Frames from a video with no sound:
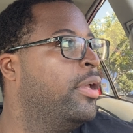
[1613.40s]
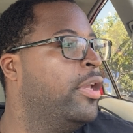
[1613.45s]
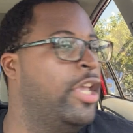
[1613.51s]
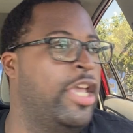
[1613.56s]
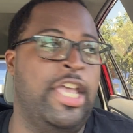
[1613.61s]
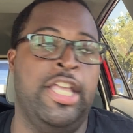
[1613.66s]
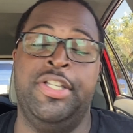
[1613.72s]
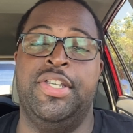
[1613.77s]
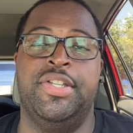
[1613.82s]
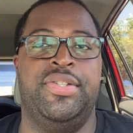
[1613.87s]

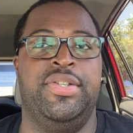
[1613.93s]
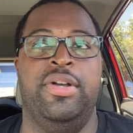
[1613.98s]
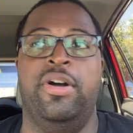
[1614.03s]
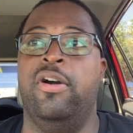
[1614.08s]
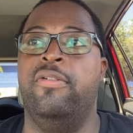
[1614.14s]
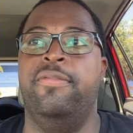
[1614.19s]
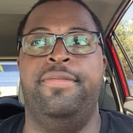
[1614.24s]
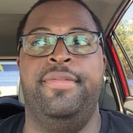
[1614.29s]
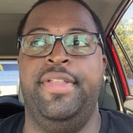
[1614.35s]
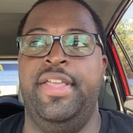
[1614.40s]
And just
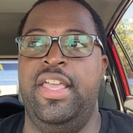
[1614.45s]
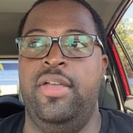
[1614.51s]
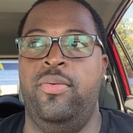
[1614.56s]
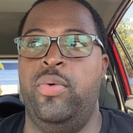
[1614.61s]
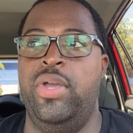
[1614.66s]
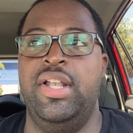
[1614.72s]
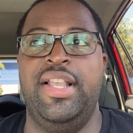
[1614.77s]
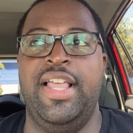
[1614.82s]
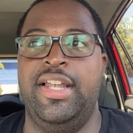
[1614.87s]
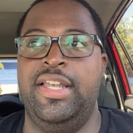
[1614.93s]
hopefully
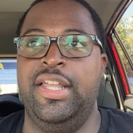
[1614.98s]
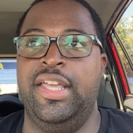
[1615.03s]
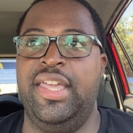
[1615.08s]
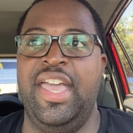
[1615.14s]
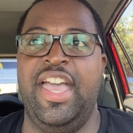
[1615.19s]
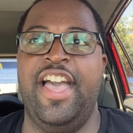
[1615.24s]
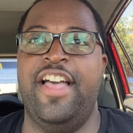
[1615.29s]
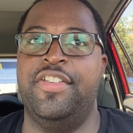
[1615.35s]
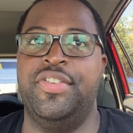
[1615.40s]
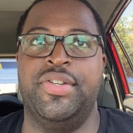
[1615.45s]
we let the
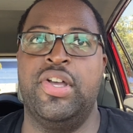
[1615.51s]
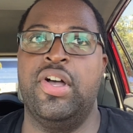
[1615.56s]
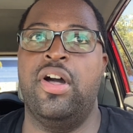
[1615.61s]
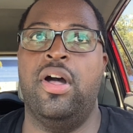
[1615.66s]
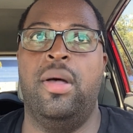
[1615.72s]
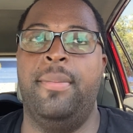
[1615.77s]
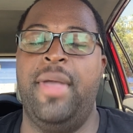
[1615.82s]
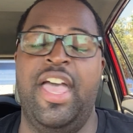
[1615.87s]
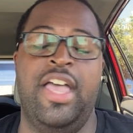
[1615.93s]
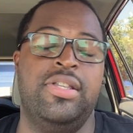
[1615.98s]
chaos
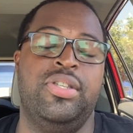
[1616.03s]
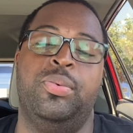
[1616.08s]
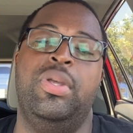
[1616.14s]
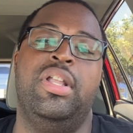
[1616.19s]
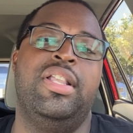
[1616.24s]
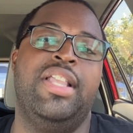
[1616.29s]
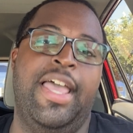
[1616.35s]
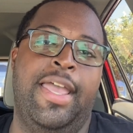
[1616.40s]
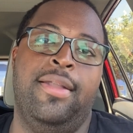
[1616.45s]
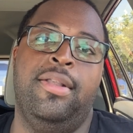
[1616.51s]
calm as we
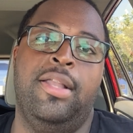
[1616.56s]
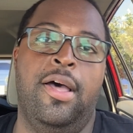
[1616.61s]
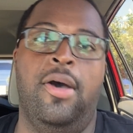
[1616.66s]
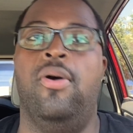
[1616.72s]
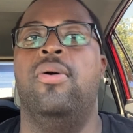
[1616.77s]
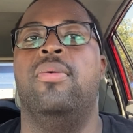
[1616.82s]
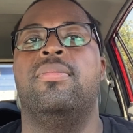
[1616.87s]
lay low.